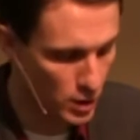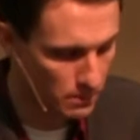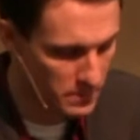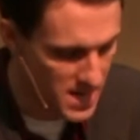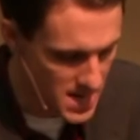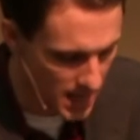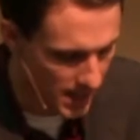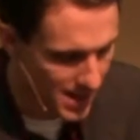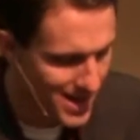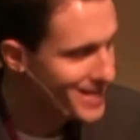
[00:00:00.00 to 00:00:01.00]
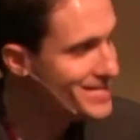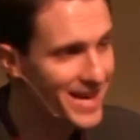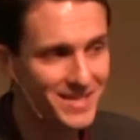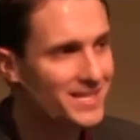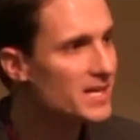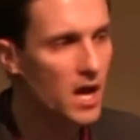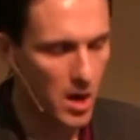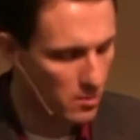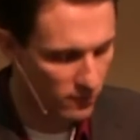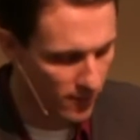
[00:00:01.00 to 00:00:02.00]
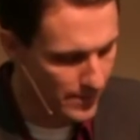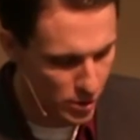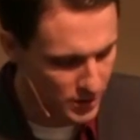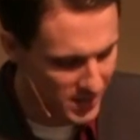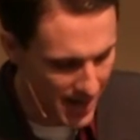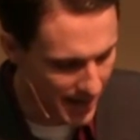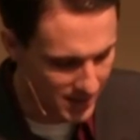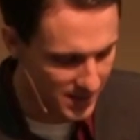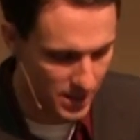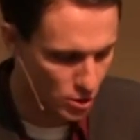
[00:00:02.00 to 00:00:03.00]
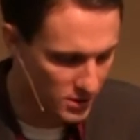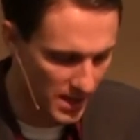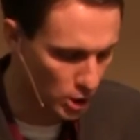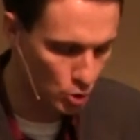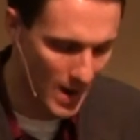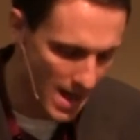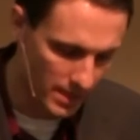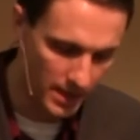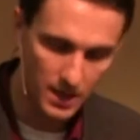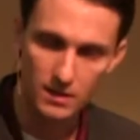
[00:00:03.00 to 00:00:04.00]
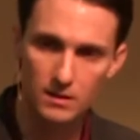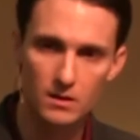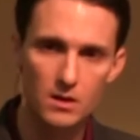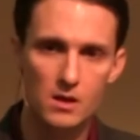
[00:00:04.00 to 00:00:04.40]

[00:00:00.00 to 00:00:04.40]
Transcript: of your being, doesn't come from your sex and your sexuality.